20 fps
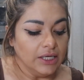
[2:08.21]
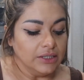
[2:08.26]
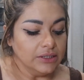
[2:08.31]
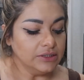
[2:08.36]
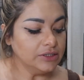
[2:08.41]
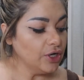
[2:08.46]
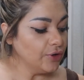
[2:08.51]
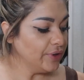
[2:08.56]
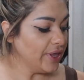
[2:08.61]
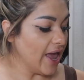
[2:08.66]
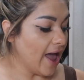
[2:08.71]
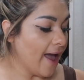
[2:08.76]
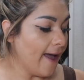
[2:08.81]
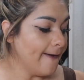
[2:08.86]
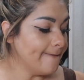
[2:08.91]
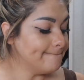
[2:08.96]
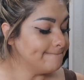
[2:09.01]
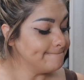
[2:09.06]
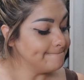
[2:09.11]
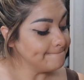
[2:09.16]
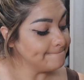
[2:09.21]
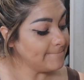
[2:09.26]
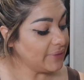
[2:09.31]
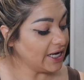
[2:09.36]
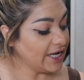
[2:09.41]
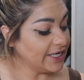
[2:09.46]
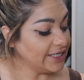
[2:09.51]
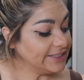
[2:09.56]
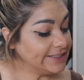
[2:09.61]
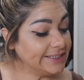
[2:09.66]
So yeah,
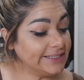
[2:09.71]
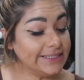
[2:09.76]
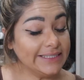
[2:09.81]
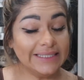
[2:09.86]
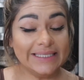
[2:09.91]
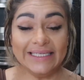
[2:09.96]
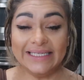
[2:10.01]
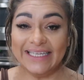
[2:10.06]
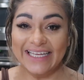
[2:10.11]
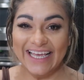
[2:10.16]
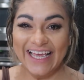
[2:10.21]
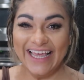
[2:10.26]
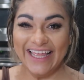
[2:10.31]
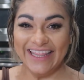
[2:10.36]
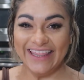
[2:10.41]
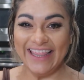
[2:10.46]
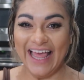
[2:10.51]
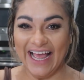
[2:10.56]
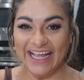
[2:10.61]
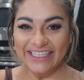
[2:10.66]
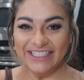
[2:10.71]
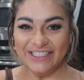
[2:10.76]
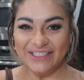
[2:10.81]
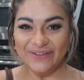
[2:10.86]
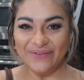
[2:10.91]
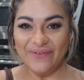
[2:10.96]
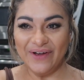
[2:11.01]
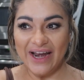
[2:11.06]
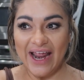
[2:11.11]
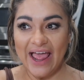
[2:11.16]
but that's
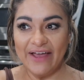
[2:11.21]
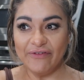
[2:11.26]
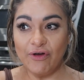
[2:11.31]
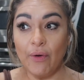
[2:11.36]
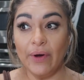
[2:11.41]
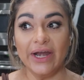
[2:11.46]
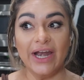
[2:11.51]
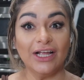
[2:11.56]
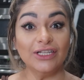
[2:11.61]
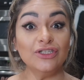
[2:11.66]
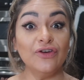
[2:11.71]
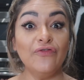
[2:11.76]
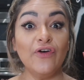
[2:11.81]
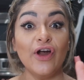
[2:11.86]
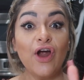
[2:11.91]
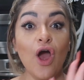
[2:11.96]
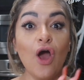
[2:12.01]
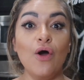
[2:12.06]
what I have going on so far.